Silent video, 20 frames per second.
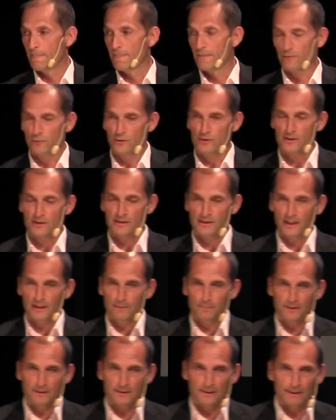There is a
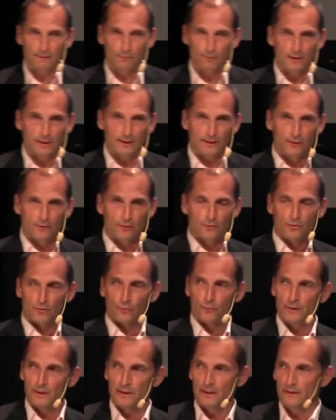statement I would like you to
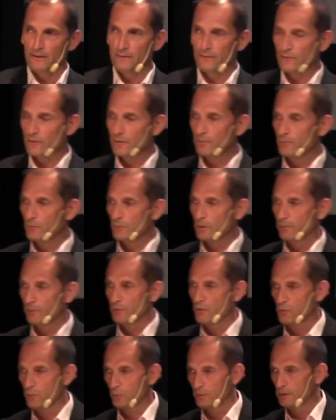read from
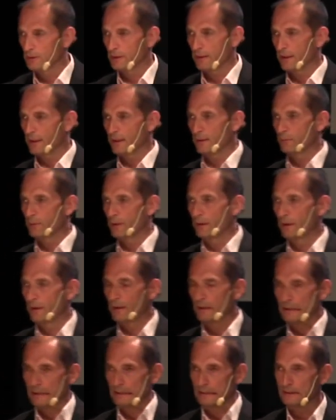Robert Swan that I really
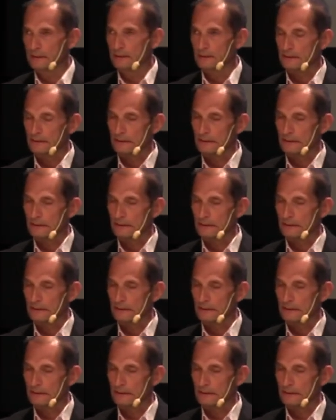like.